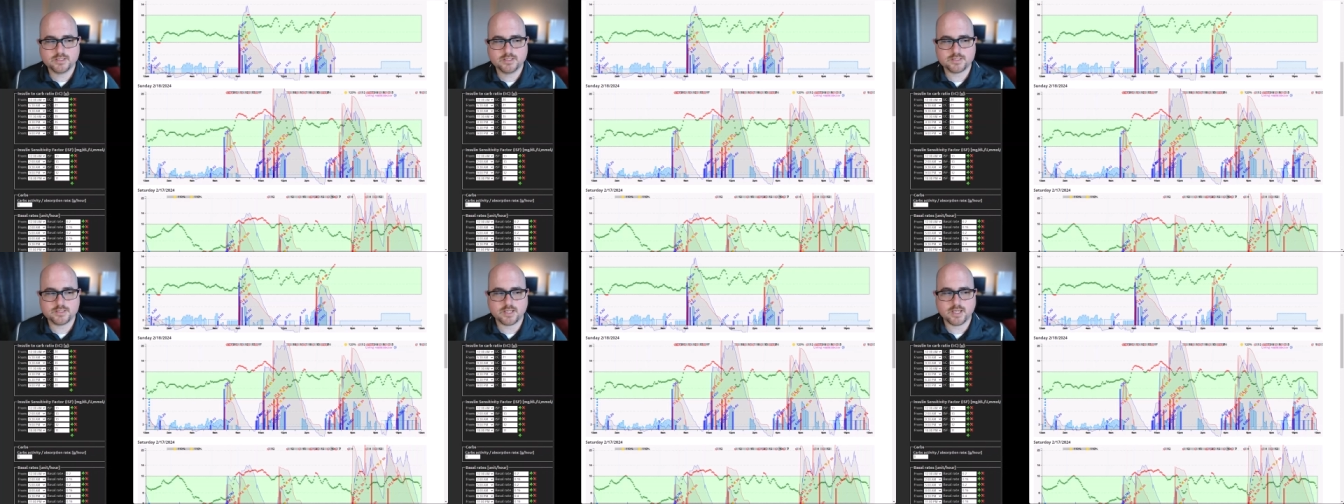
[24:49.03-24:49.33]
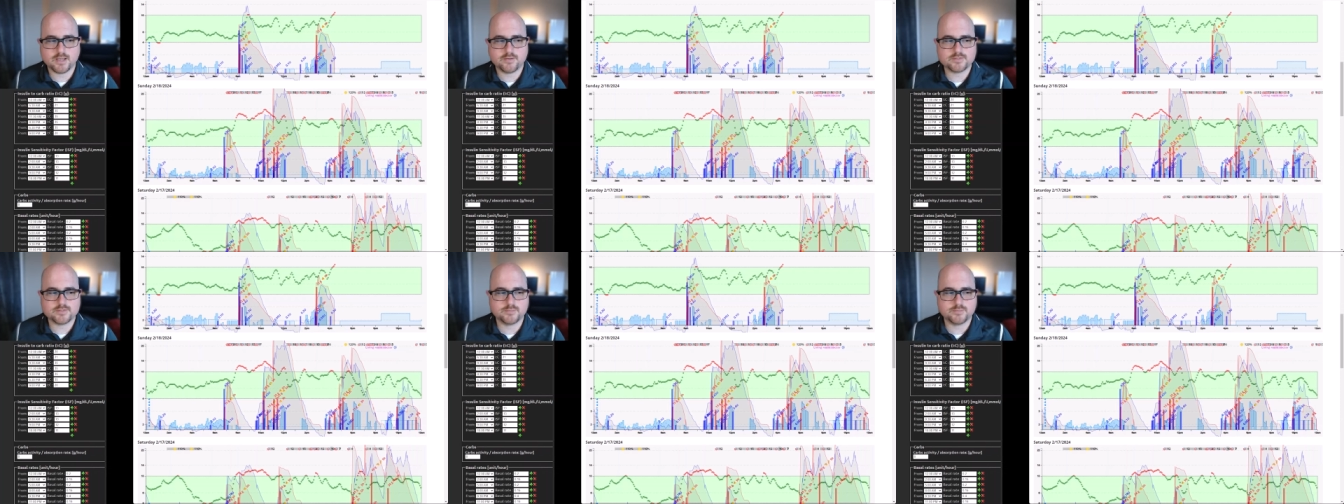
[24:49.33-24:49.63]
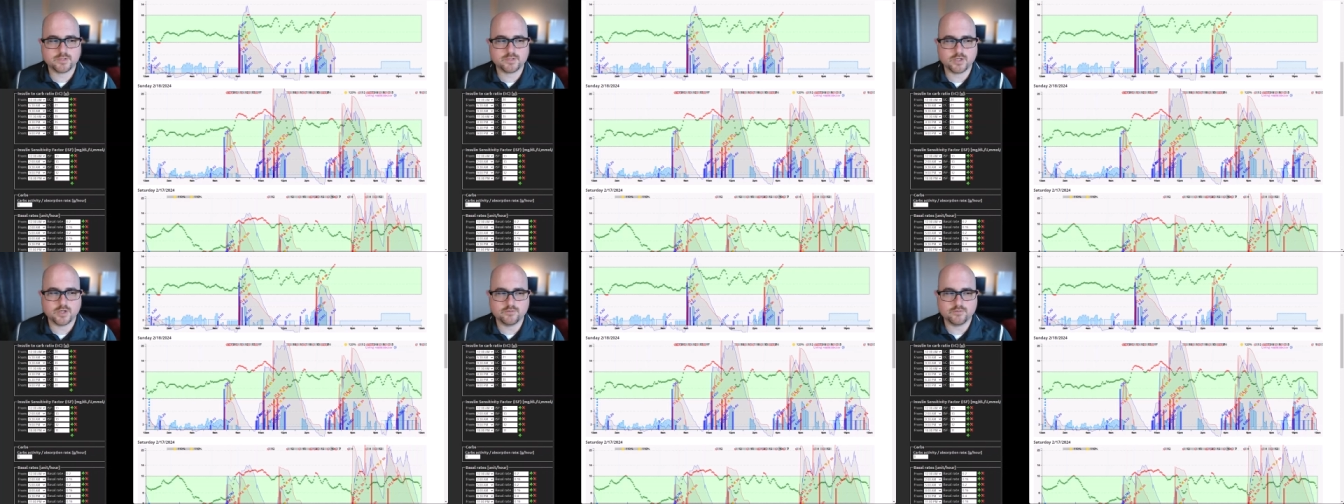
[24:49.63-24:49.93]
to have
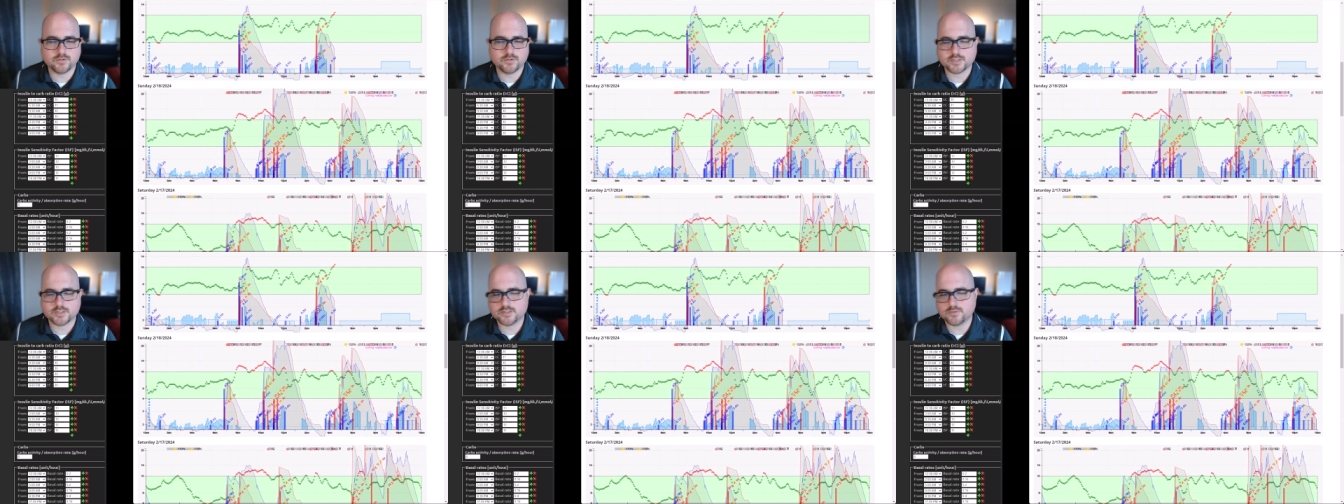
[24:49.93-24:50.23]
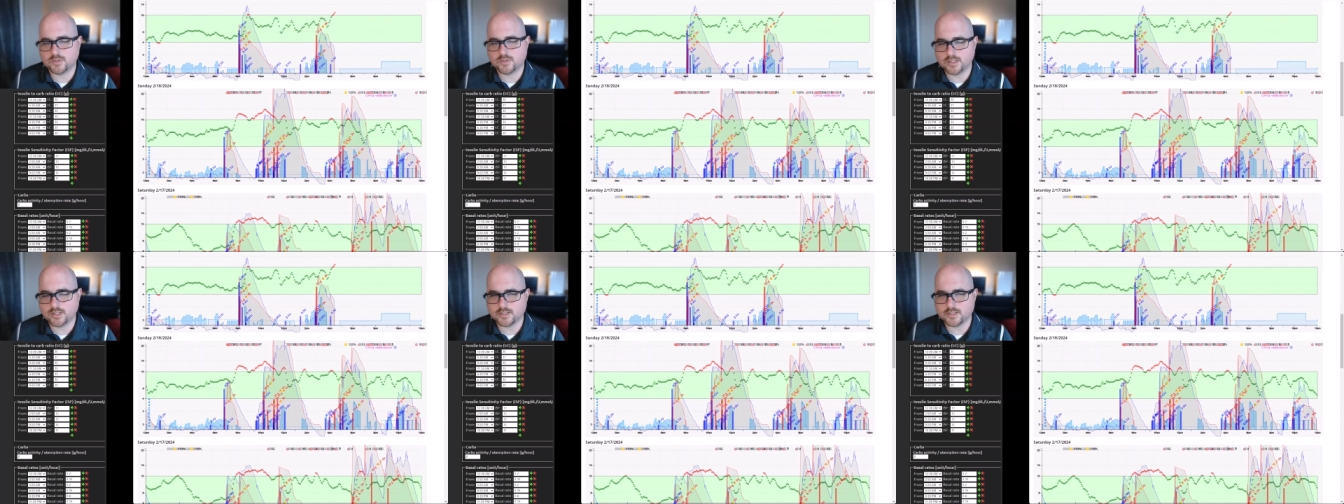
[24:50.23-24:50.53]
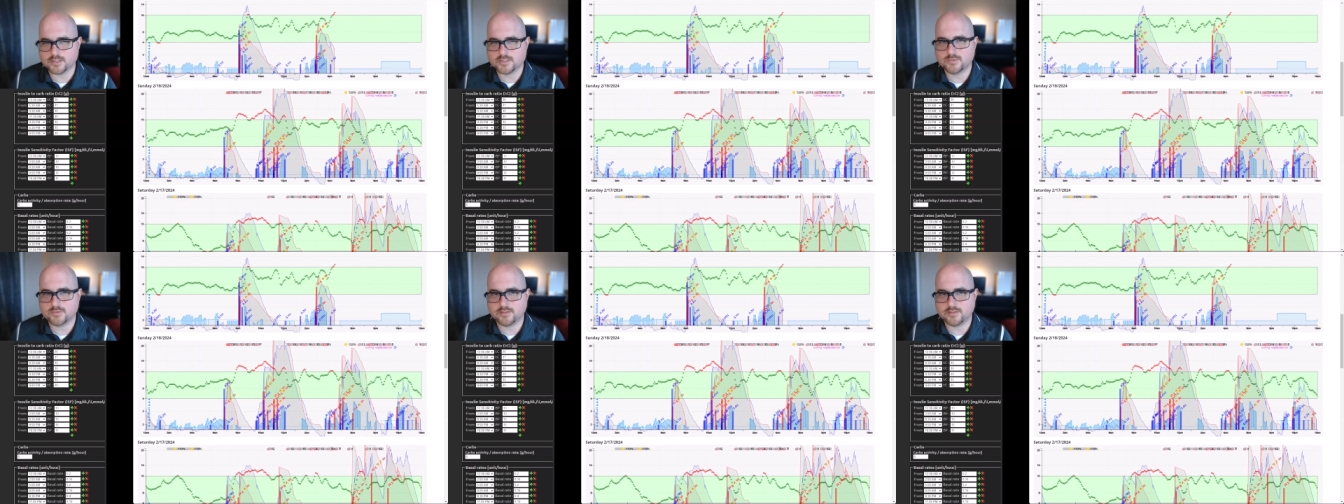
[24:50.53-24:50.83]
something over 20 or
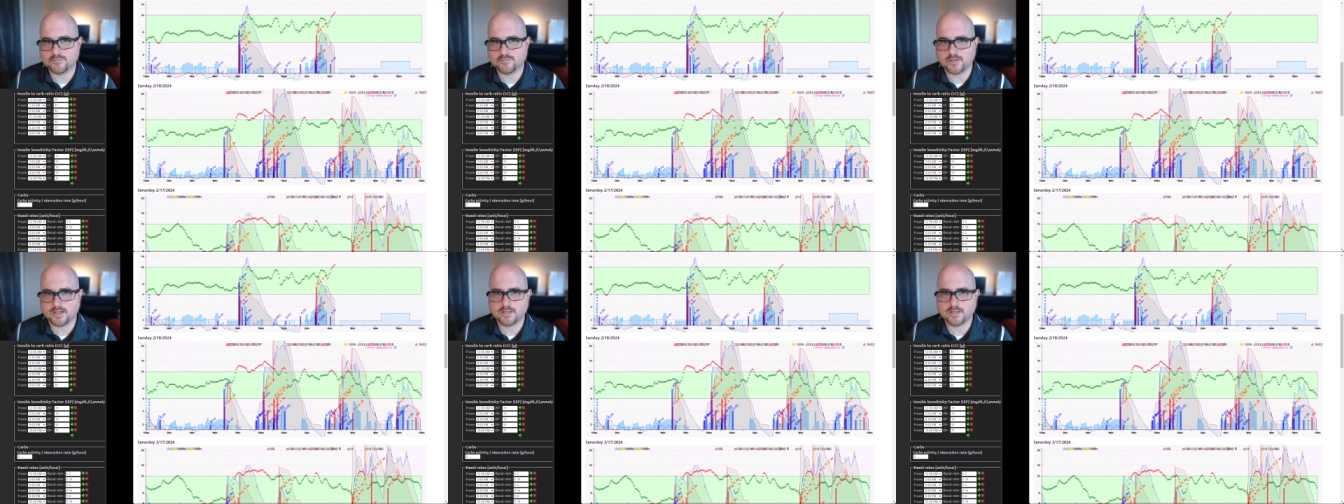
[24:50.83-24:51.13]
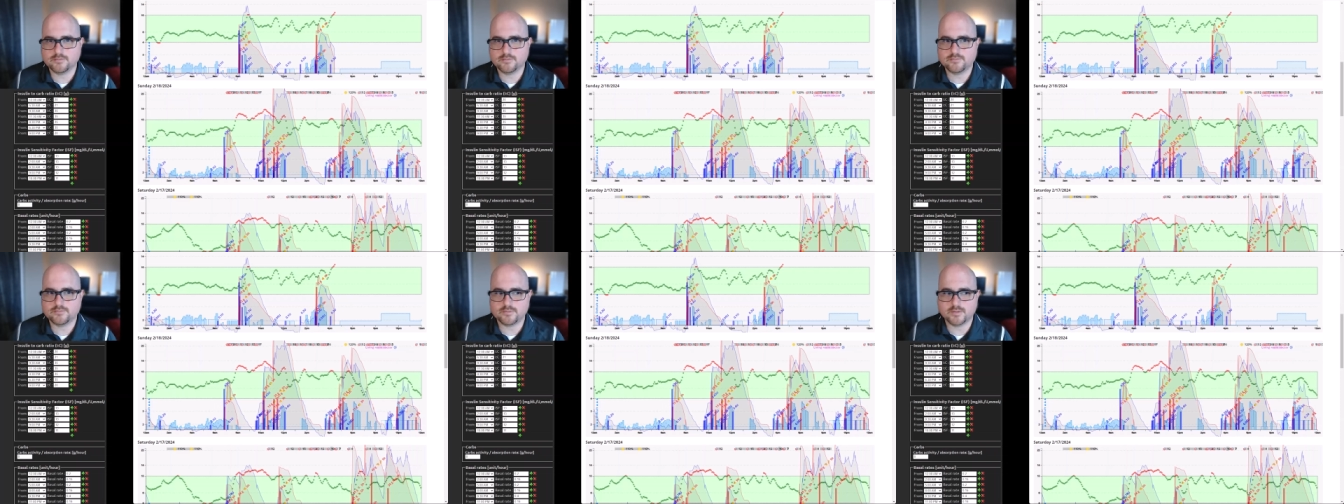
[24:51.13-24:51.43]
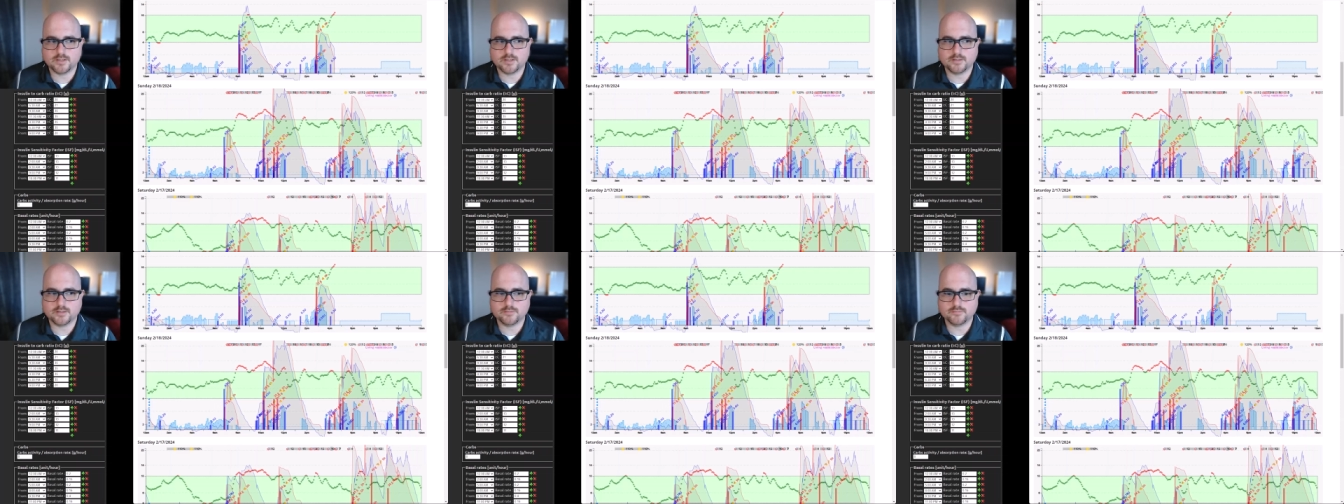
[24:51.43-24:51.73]
25
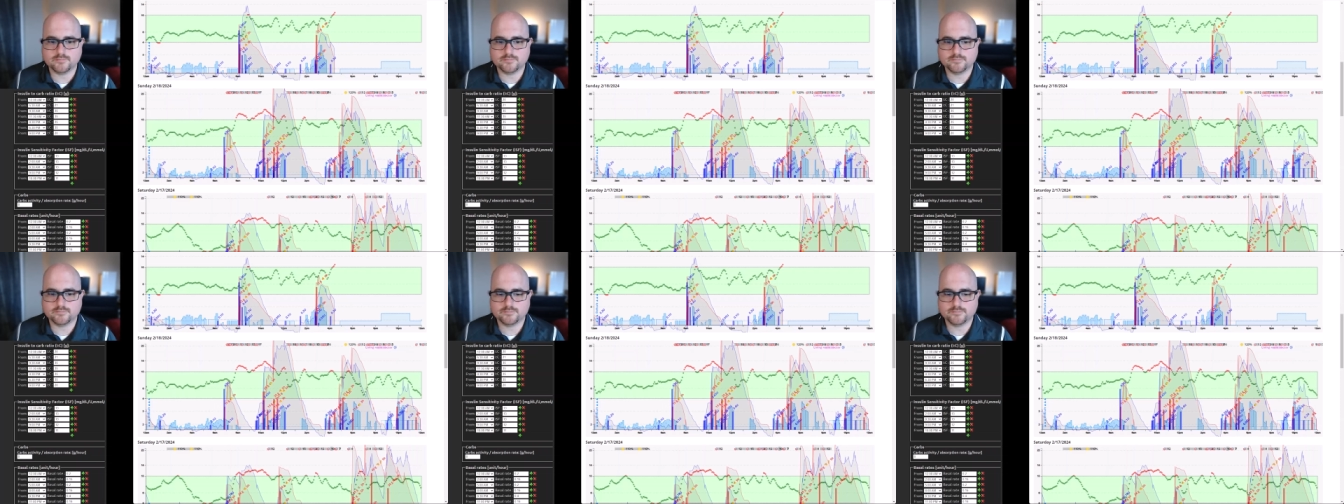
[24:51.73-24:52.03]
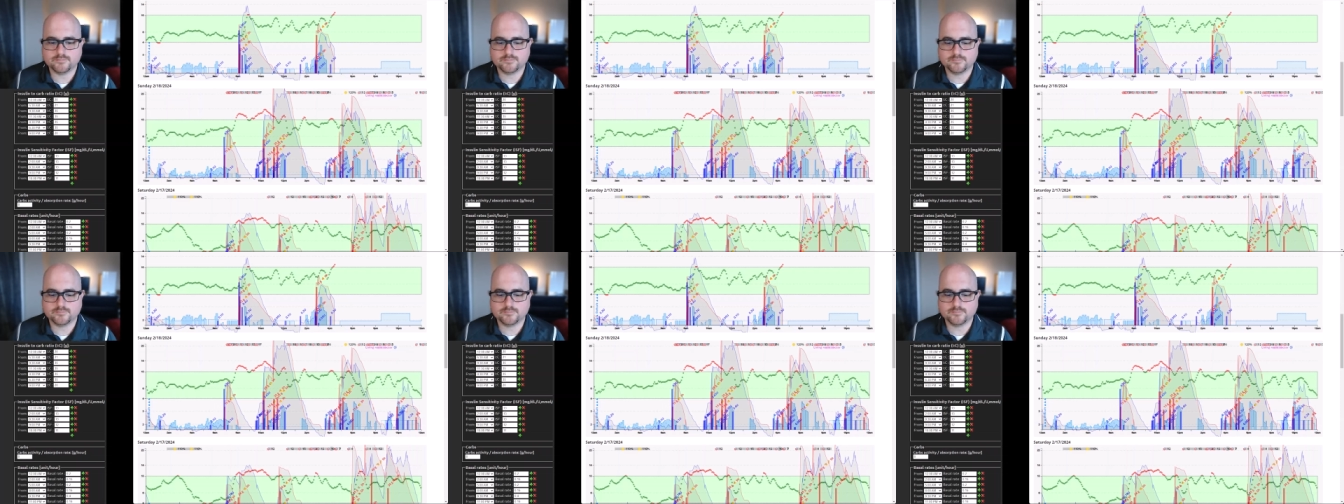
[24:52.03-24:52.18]
um,